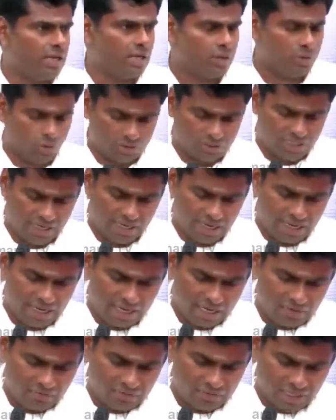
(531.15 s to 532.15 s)
who is taking
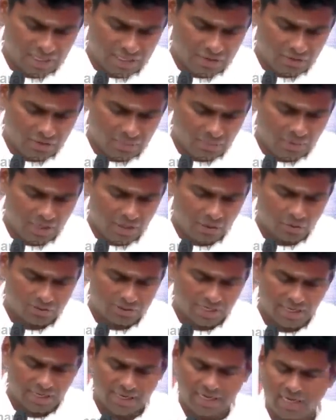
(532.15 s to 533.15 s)
care of skill development, who is
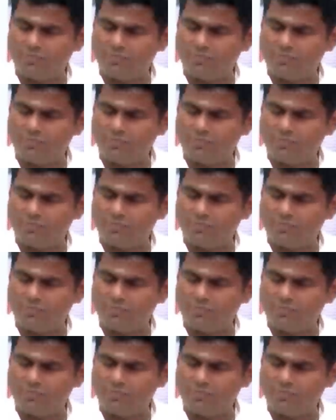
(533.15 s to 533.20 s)
taking care of